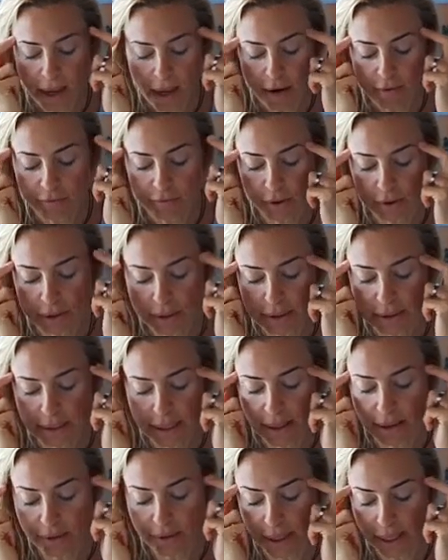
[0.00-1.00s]
From this
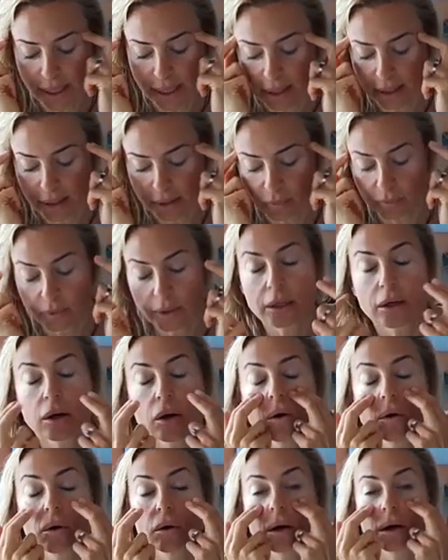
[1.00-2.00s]
area we
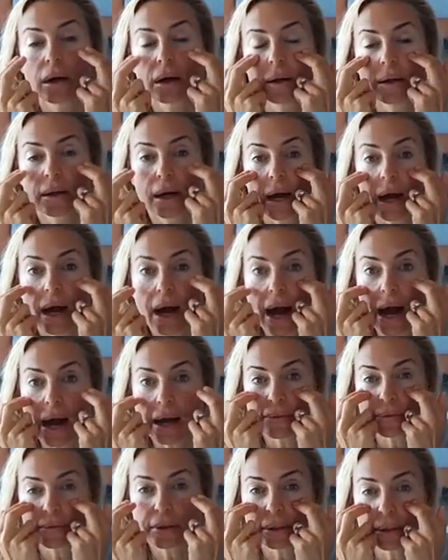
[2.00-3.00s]
go
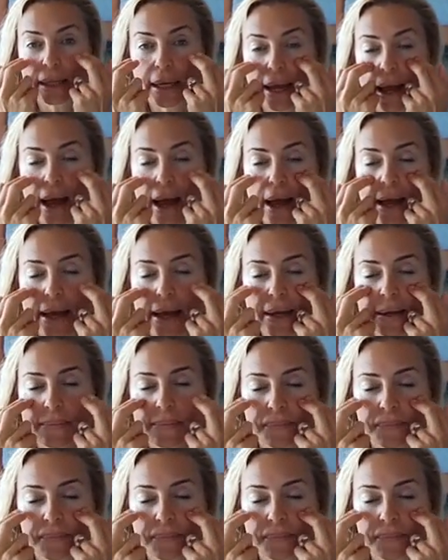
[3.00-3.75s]
under the eye.